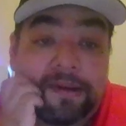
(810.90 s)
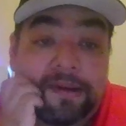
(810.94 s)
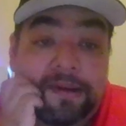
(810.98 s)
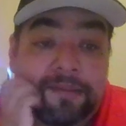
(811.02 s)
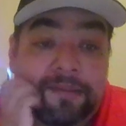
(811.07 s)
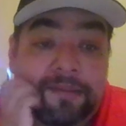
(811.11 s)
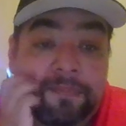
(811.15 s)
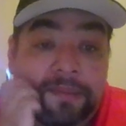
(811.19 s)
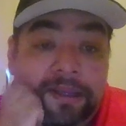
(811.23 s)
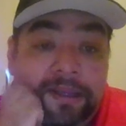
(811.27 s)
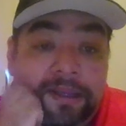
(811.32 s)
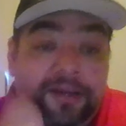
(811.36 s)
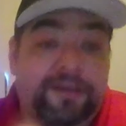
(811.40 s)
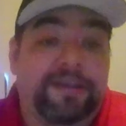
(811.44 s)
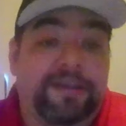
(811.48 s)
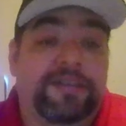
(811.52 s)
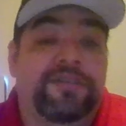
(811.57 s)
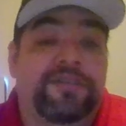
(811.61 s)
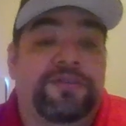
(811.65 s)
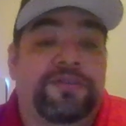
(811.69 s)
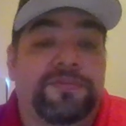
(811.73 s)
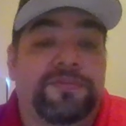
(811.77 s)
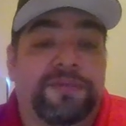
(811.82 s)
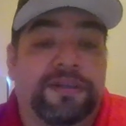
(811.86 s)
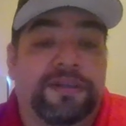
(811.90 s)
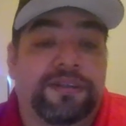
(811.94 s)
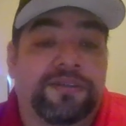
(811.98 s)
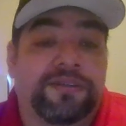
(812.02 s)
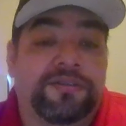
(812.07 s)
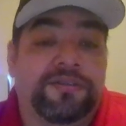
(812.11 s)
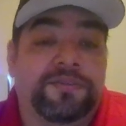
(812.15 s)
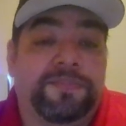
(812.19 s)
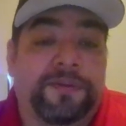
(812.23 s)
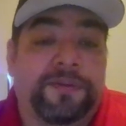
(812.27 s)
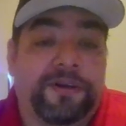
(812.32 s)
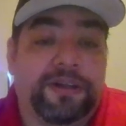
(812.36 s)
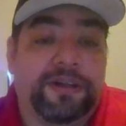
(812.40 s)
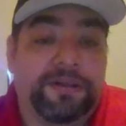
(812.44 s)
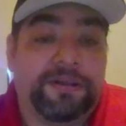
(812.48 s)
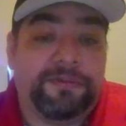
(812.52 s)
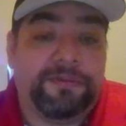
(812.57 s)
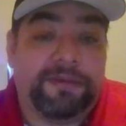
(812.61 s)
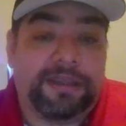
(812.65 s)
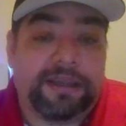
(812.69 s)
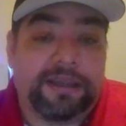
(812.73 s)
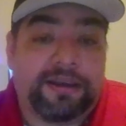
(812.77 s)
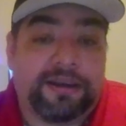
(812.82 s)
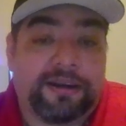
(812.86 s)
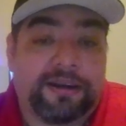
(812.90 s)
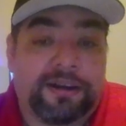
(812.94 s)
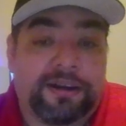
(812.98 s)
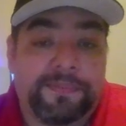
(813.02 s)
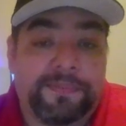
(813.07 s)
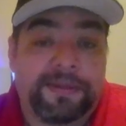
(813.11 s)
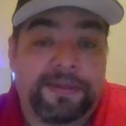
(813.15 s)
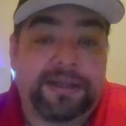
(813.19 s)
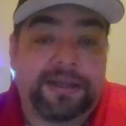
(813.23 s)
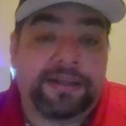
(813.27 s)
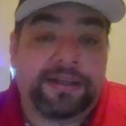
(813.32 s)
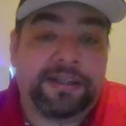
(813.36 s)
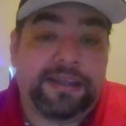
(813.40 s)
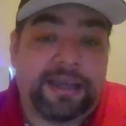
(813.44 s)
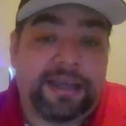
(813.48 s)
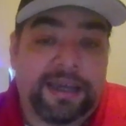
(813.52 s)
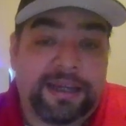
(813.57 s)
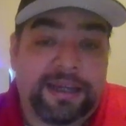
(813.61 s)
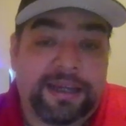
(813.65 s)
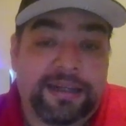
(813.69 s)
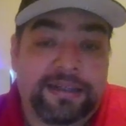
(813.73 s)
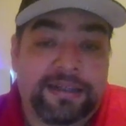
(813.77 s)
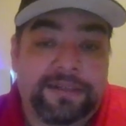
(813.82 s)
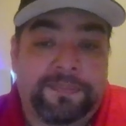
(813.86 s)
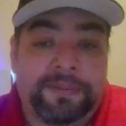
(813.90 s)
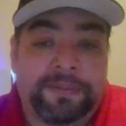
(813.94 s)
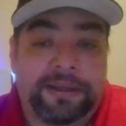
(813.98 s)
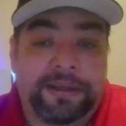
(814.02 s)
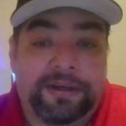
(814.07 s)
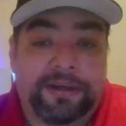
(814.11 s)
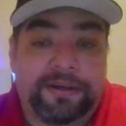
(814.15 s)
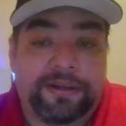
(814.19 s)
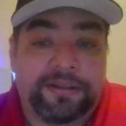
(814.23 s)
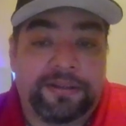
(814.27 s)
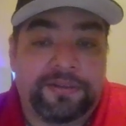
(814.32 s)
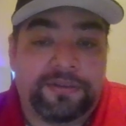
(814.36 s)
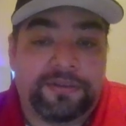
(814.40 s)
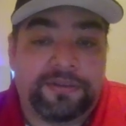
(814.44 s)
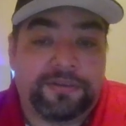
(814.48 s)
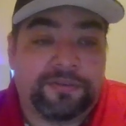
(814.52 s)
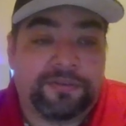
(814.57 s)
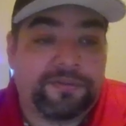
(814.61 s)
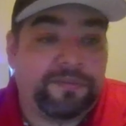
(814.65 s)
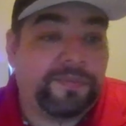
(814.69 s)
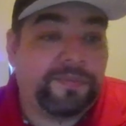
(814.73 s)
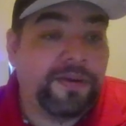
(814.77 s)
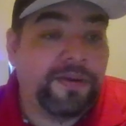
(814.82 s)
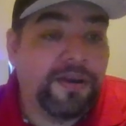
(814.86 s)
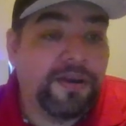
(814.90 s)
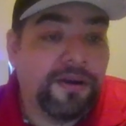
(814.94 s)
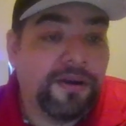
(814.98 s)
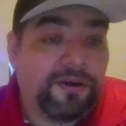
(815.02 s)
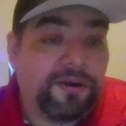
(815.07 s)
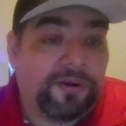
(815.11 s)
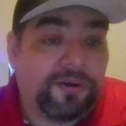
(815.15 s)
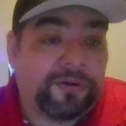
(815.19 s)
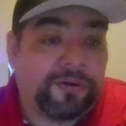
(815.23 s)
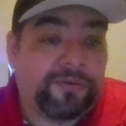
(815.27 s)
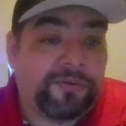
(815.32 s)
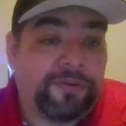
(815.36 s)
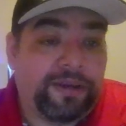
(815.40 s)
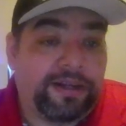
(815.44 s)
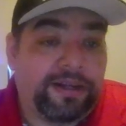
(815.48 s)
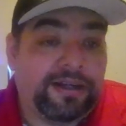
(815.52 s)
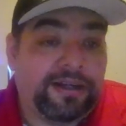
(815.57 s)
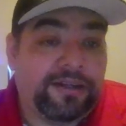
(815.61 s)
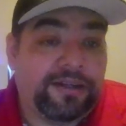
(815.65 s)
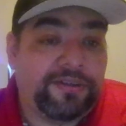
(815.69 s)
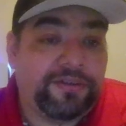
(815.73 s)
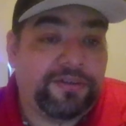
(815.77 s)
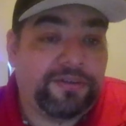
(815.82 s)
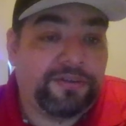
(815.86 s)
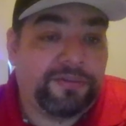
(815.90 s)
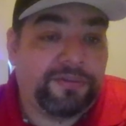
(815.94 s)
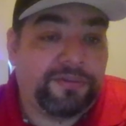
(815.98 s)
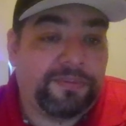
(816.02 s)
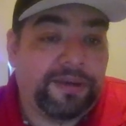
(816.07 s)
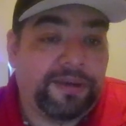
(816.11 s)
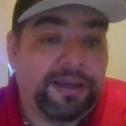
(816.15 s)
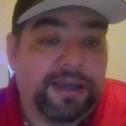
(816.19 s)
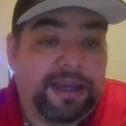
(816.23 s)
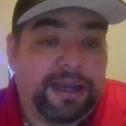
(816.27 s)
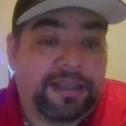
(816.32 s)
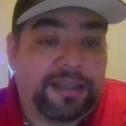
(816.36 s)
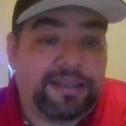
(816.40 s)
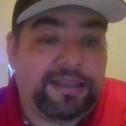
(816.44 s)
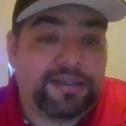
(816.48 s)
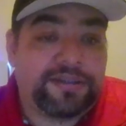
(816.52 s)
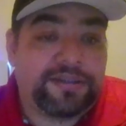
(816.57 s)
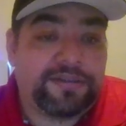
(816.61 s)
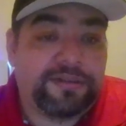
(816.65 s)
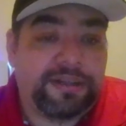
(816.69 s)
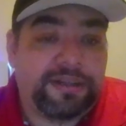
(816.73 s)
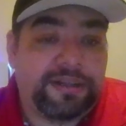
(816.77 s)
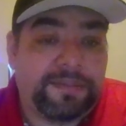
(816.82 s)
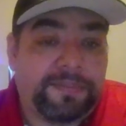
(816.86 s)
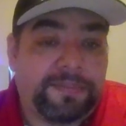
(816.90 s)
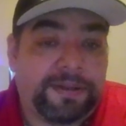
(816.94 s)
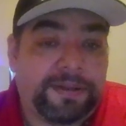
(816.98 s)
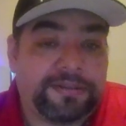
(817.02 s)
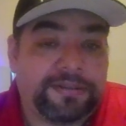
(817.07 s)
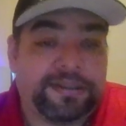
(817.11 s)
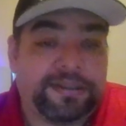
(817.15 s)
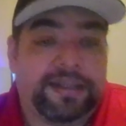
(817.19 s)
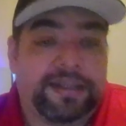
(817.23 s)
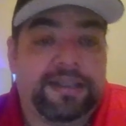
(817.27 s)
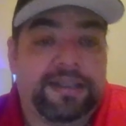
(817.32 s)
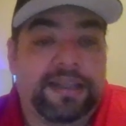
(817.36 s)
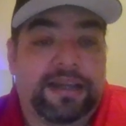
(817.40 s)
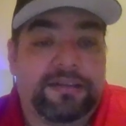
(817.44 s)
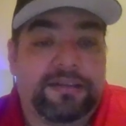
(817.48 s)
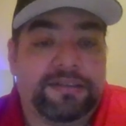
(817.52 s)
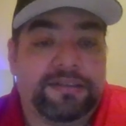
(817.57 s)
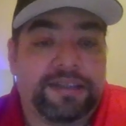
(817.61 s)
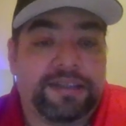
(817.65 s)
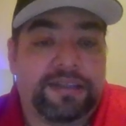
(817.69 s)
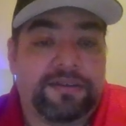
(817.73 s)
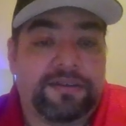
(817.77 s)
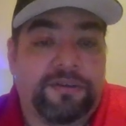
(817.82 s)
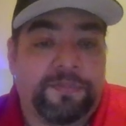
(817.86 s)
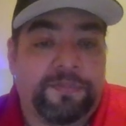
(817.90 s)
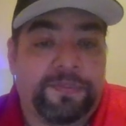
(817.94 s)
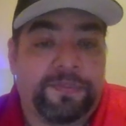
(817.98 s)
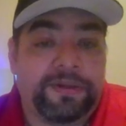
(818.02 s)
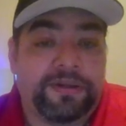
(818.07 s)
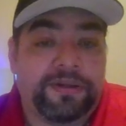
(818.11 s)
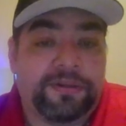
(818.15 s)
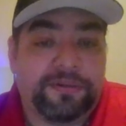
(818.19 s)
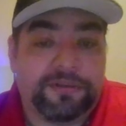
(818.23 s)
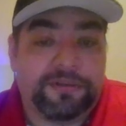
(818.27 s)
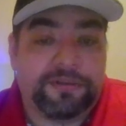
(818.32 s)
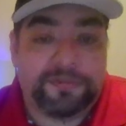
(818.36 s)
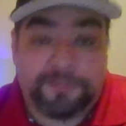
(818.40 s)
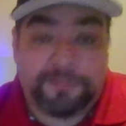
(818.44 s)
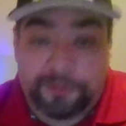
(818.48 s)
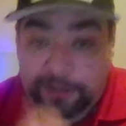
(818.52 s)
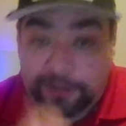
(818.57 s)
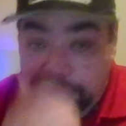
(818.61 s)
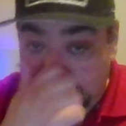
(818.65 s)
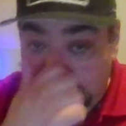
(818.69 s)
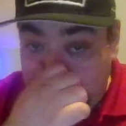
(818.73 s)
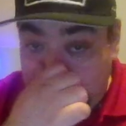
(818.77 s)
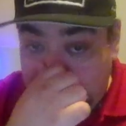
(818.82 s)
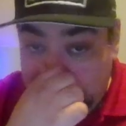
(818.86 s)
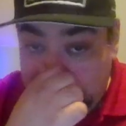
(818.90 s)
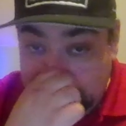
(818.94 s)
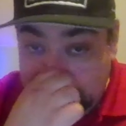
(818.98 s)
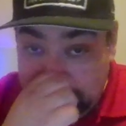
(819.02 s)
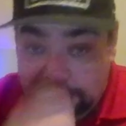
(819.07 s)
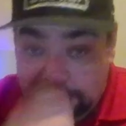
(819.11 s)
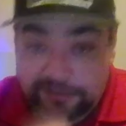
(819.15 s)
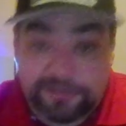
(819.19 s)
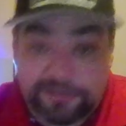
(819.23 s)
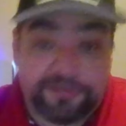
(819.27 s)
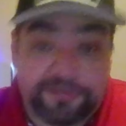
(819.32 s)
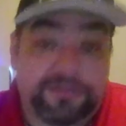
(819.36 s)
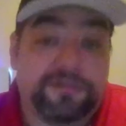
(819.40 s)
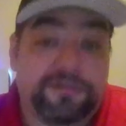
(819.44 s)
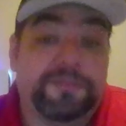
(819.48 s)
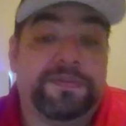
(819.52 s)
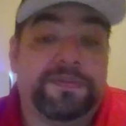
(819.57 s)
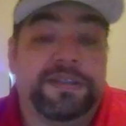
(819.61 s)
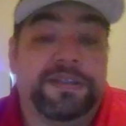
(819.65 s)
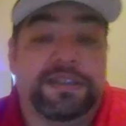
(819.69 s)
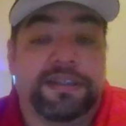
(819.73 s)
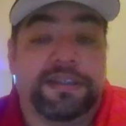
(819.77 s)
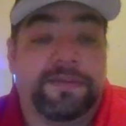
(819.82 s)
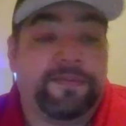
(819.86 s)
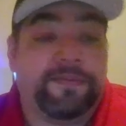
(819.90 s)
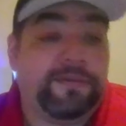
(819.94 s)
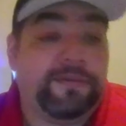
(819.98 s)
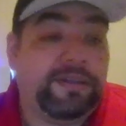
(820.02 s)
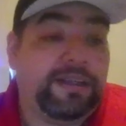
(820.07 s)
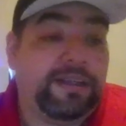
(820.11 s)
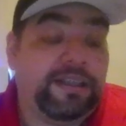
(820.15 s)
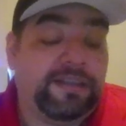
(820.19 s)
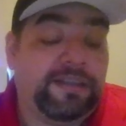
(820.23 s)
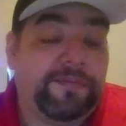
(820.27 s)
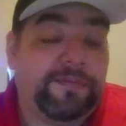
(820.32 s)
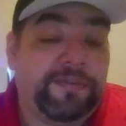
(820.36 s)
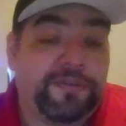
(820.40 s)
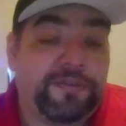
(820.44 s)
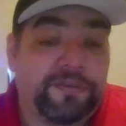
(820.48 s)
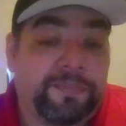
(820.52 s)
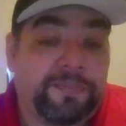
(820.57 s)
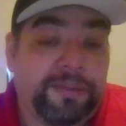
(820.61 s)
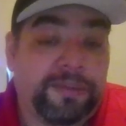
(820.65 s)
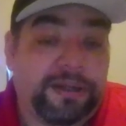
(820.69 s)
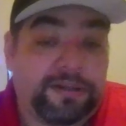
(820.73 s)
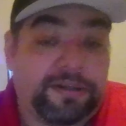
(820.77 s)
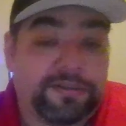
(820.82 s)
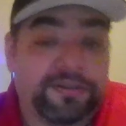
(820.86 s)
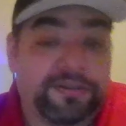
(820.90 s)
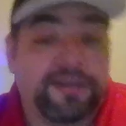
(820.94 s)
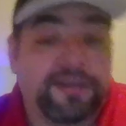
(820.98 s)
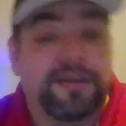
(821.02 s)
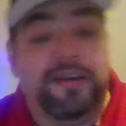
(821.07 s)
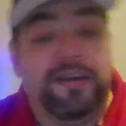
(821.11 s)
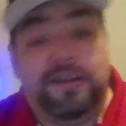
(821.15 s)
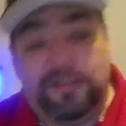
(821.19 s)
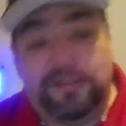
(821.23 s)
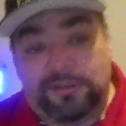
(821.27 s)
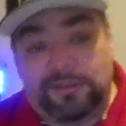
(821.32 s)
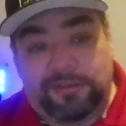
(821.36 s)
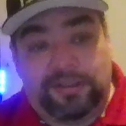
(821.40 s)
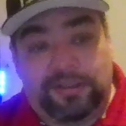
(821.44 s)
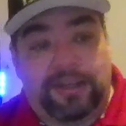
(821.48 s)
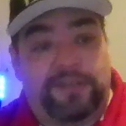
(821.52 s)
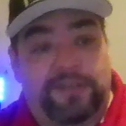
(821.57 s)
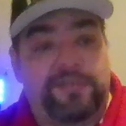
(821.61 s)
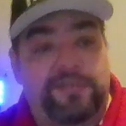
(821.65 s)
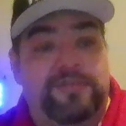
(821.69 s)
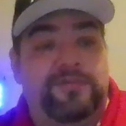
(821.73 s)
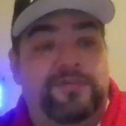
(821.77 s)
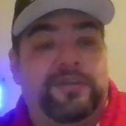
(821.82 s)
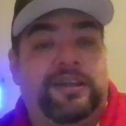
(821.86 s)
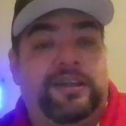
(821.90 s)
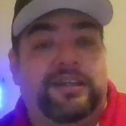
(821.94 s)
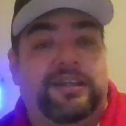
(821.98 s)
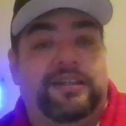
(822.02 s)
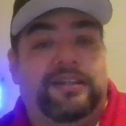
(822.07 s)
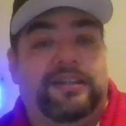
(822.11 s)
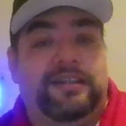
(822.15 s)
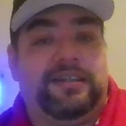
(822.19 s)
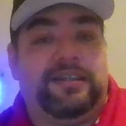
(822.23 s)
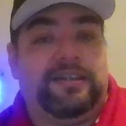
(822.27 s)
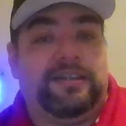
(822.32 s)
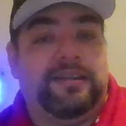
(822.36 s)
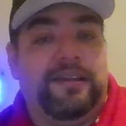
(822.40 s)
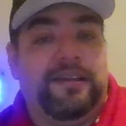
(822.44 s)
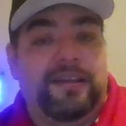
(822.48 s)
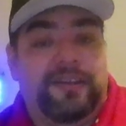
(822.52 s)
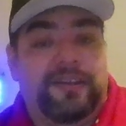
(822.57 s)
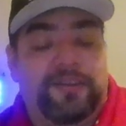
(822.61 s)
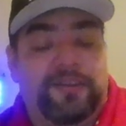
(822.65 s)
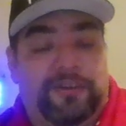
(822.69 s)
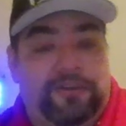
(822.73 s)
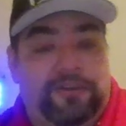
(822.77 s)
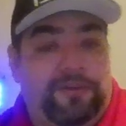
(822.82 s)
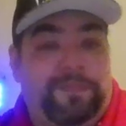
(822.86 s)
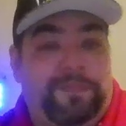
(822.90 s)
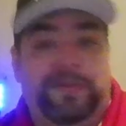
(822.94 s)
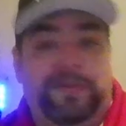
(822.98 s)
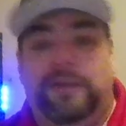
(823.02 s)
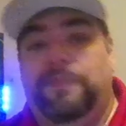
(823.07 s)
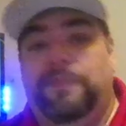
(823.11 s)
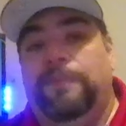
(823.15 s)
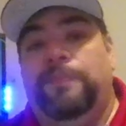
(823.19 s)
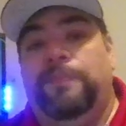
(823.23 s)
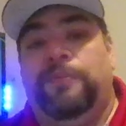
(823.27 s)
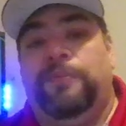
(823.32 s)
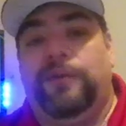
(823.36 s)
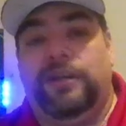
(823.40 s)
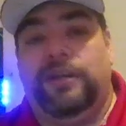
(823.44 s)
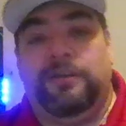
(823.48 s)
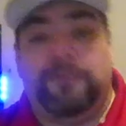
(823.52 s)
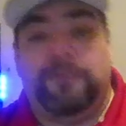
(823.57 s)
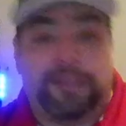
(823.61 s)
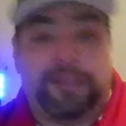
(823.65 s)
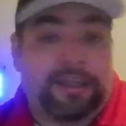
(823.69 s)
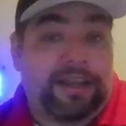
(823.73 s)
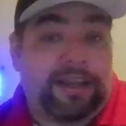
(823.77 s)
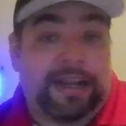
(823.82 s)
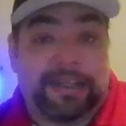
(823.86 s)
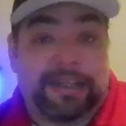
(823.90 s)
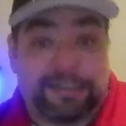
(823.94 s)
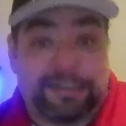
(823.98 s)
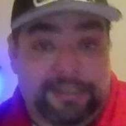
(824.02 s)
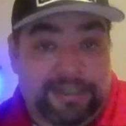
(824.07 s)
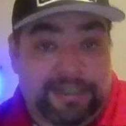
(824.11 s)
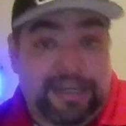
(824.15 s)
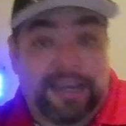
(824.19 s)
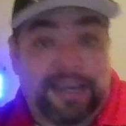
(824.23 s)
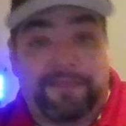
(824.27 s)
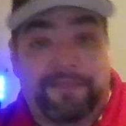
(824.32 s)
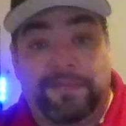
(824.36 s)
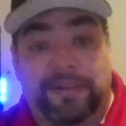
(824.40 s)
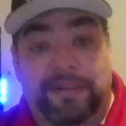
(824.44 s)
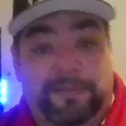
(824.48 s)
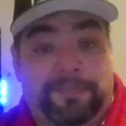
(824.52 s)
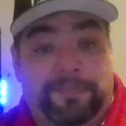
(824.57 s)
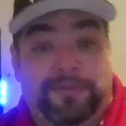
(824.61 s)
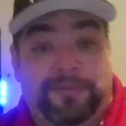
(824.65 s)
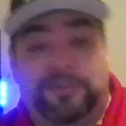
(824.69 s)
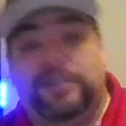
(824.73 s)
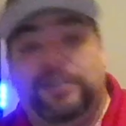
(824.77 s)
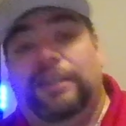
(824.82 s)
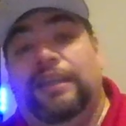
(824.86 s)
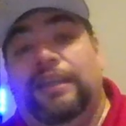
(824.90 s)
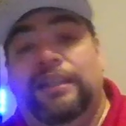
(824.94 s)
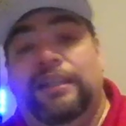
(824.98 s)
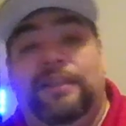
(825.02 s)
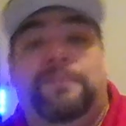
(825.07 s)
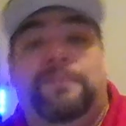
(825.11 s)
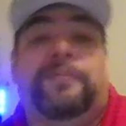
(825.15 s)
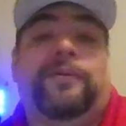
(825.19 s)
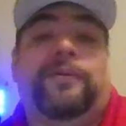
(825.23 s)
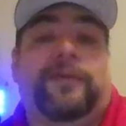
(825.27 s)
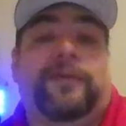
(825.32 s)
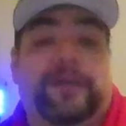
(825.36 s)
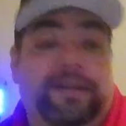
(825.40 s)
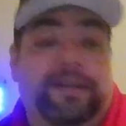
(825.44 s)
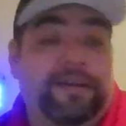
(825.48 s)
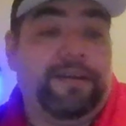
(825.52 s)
a player into a closed party without automatically adding the player into the group or creating a new group. Additionally, players can now send open and closed party invitations to groups instead of only individual players. So now you could open up a party without actually having a person in the party,